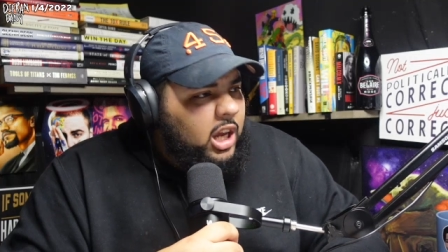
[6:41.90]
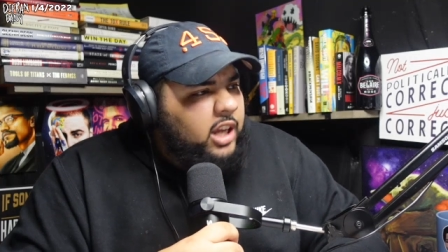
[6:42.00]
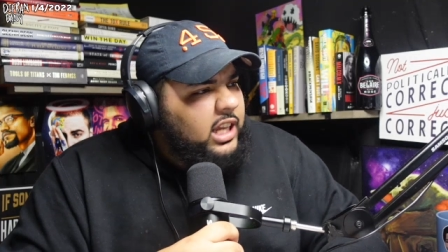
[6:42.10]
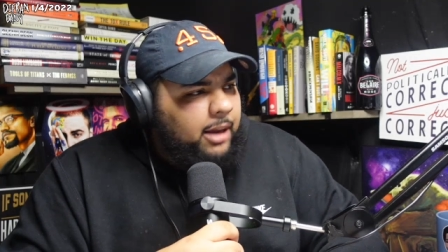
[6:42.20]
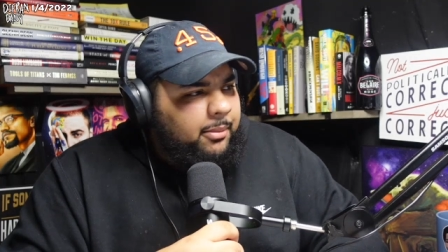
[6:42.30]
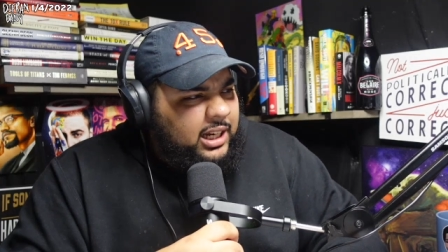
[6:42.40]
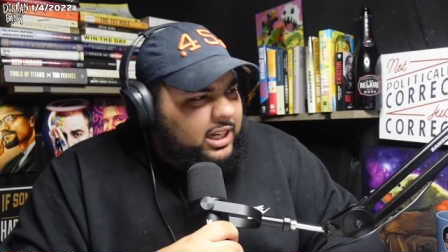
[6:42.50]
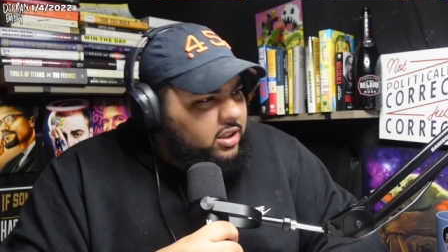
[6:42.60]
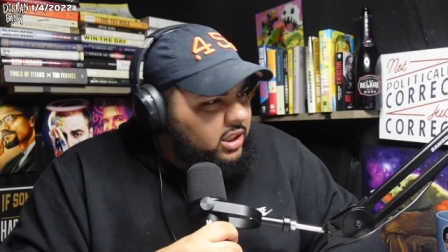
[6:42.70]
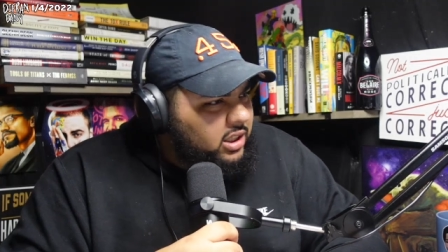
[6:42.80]
Yeah, but JK,
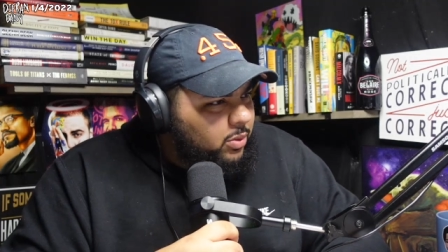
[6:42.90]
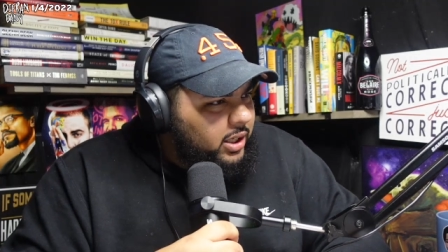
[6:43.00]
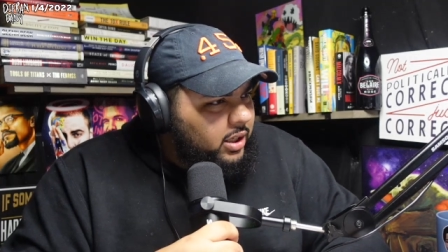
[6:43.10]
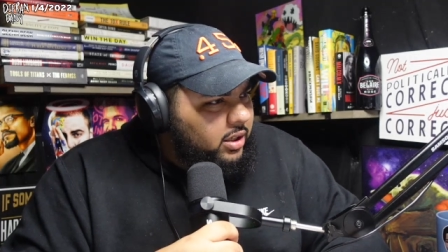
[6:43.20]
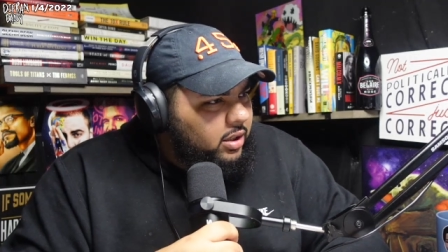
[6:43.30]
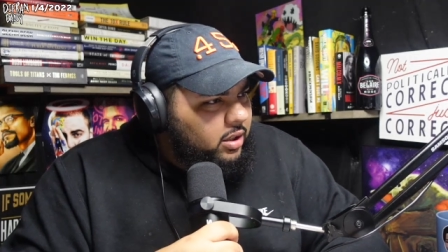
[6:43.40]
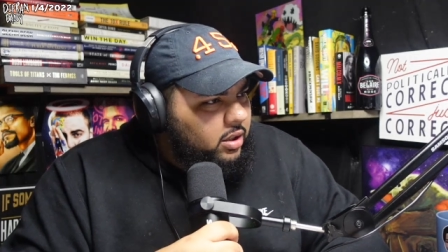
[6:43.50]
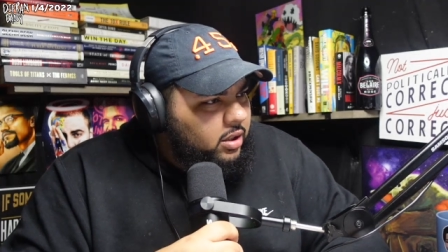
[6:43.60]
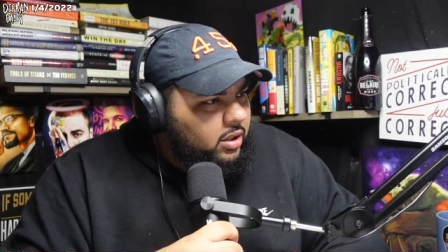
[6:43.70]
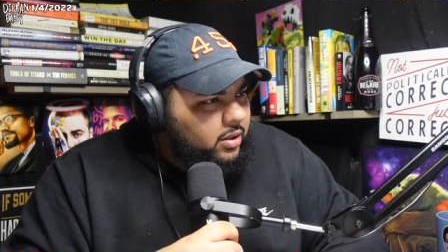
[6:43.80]
she said what?
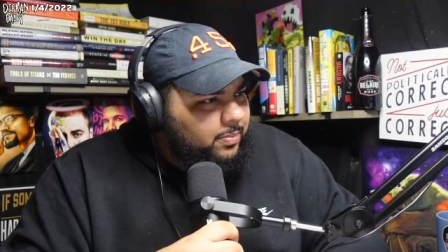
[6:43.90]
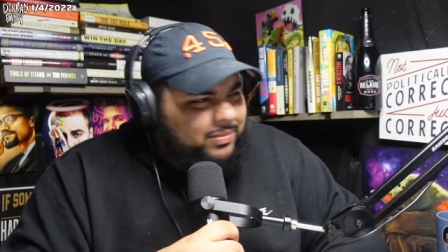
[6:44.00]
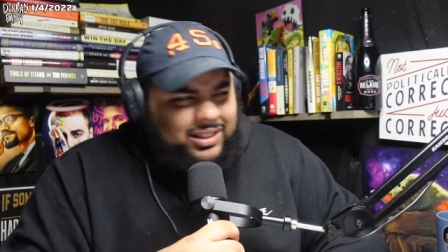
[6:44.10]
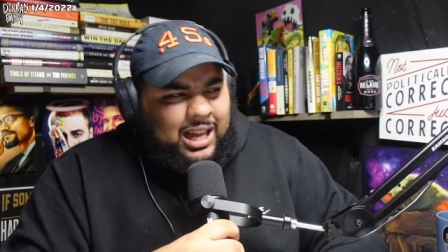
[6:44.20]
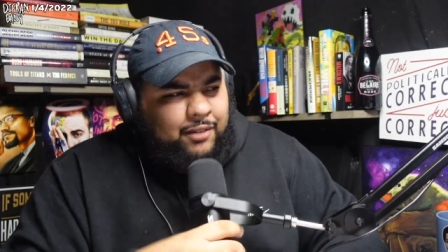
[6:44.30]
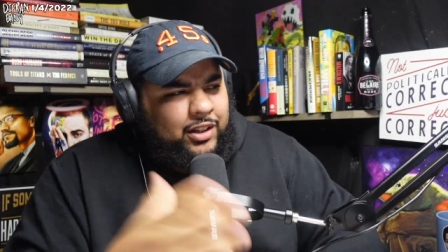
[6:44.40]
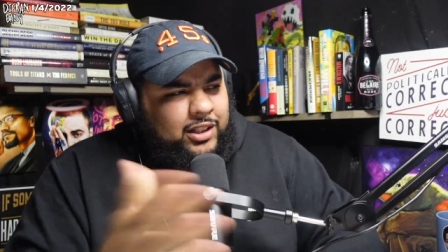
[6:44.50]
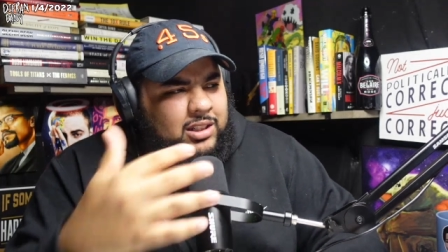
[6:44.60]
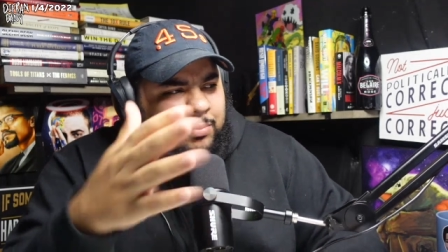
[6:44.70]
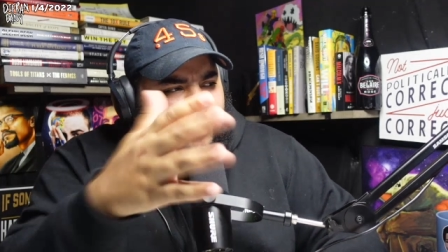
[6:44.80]
Nah, fuck that
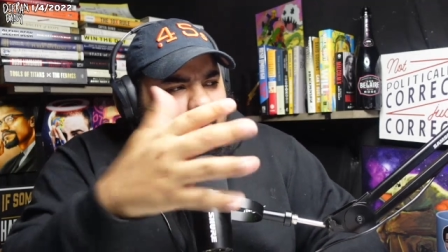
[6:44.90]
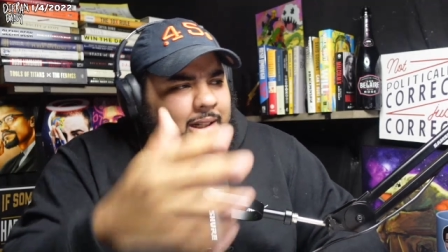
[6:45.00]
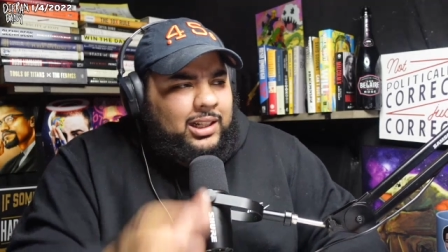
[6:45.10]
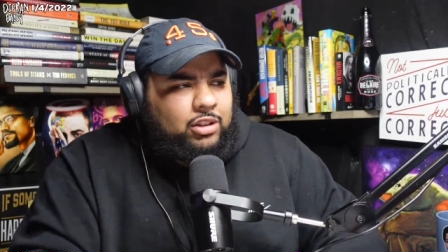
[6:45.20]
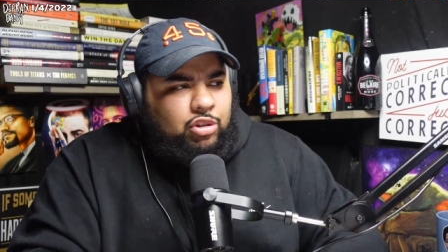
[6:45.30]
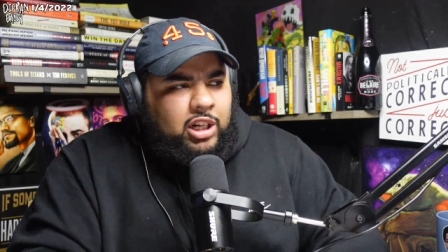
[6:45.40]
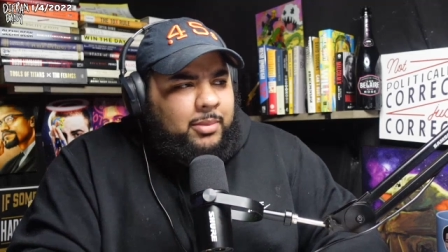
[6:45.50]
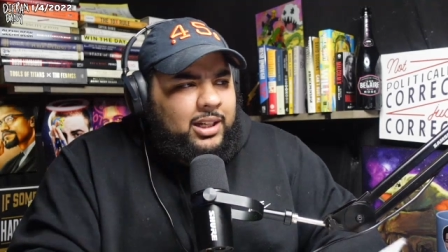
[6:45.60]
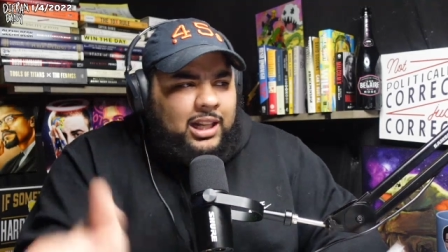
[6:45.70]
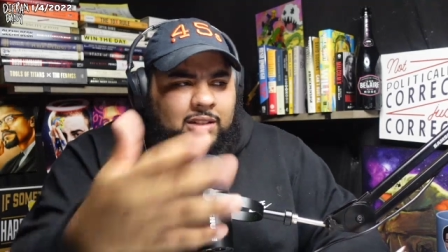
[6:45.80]
shit. Everybody's like $300
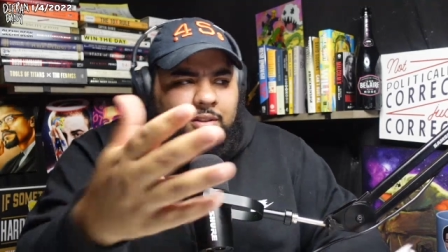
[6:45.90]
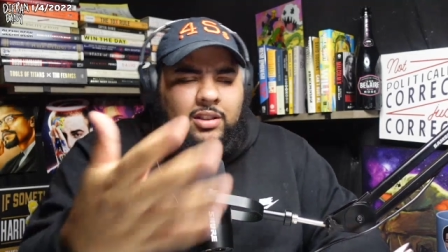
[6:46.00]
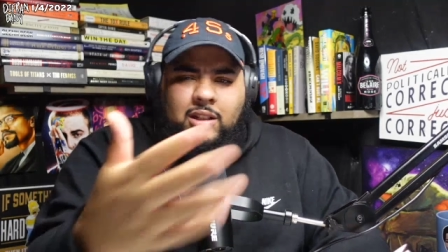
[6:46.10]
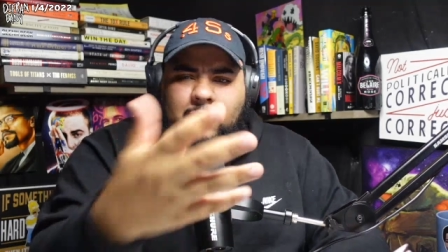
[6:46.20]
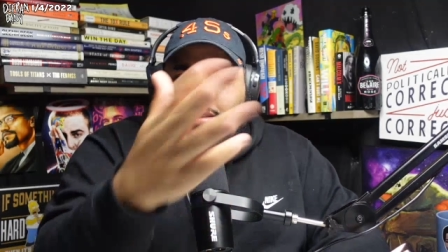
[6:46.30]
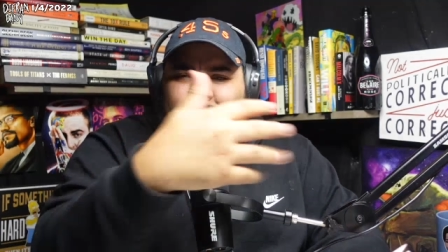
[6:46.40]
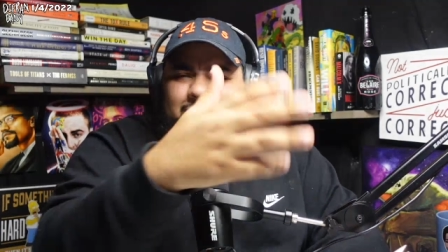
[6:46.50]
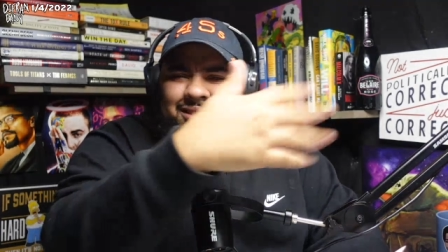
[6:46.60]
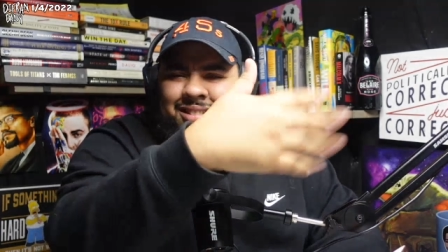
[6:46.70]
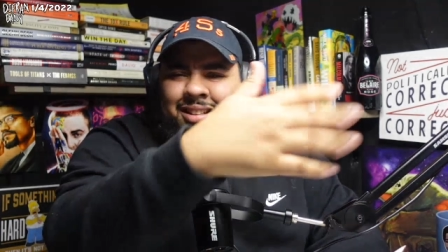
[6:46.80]
million off this shit.
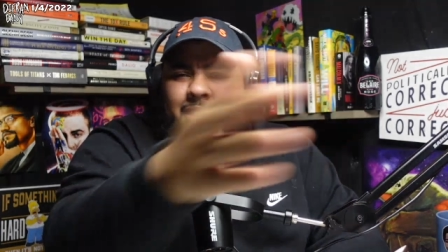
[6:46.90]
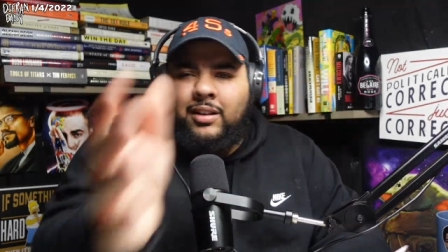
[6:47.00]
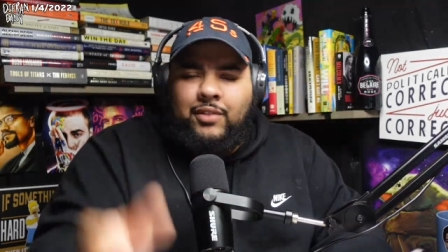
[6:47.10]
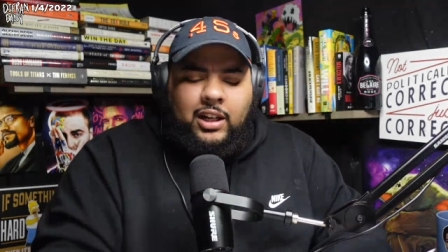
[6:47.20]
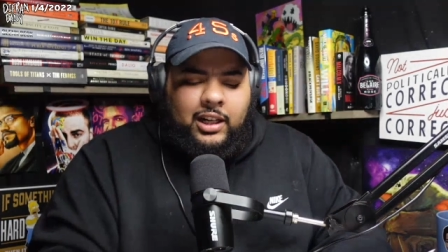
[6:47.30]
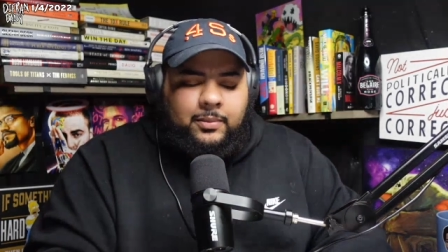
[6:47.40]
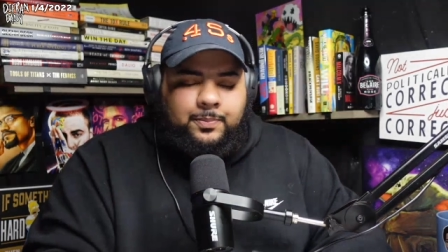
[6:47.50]
Fuck all that.